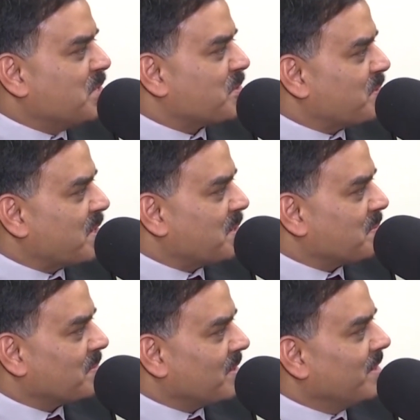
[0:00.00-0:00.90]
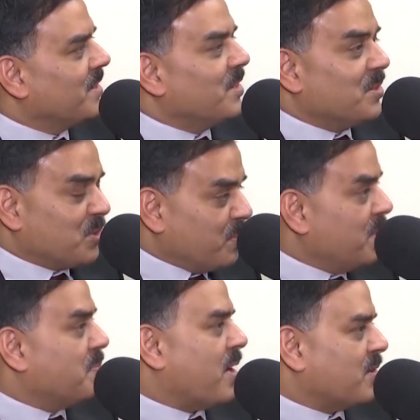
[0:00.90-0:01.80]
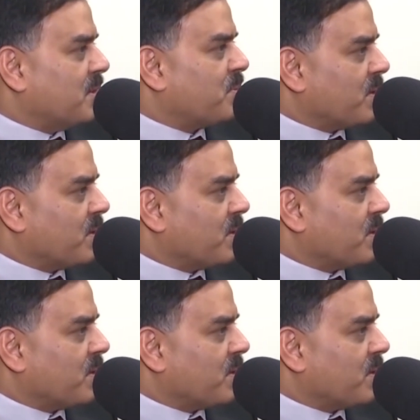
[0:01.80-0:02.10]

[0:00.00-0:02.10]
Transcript: each of them to be part of that